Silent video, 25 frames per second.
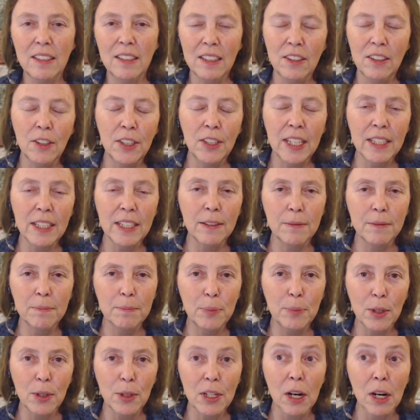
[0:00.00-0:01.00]
you
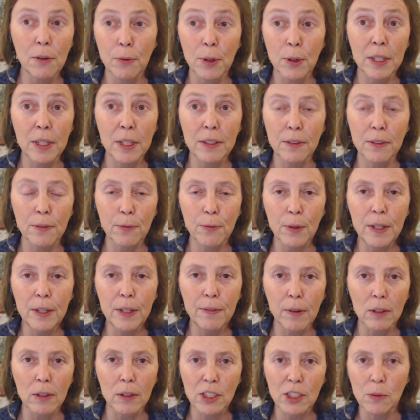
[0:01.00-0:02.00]
get put over it in the free
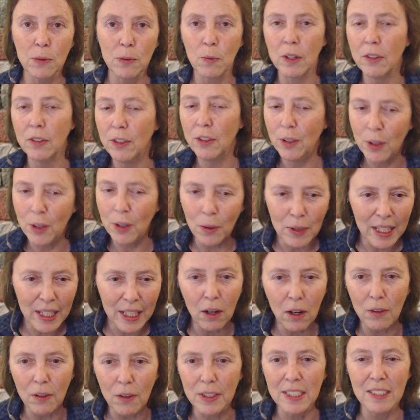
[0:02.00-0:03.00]
version where you don't get
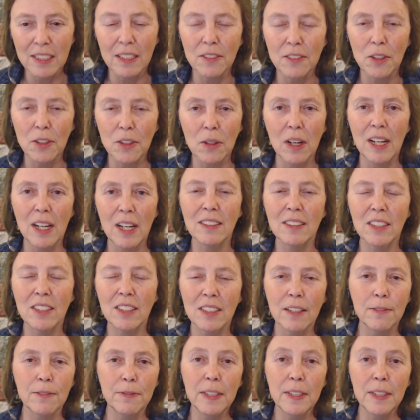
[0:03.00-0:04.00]
all this underlying
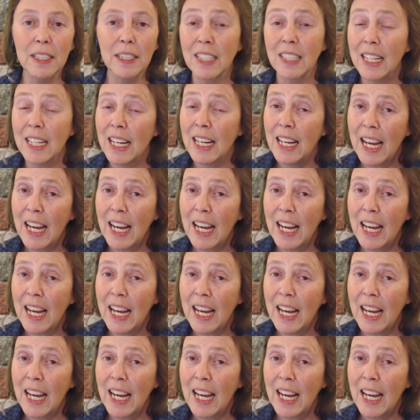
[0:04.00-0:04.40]
stuff fixed,